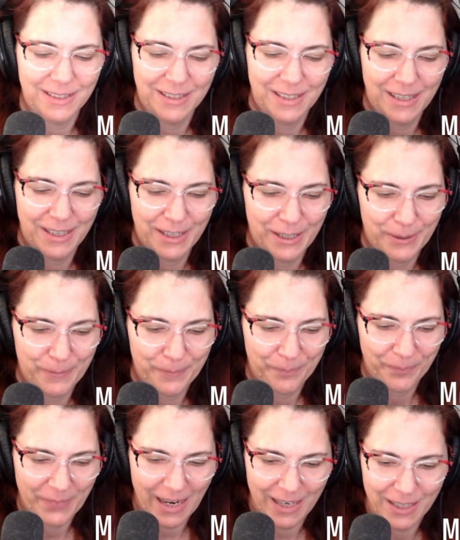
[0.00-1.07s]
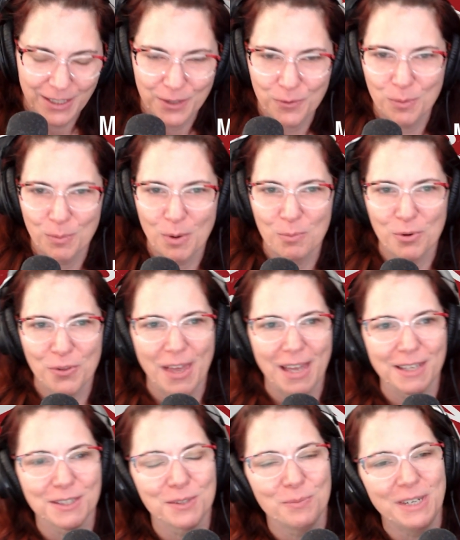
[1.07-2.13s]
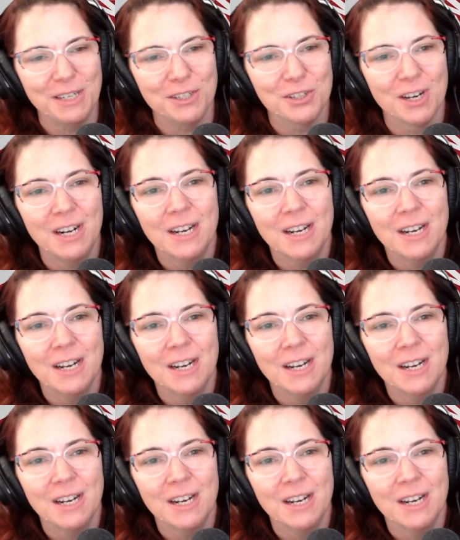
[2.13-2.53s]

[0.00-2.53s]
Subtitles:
I do remember that speech.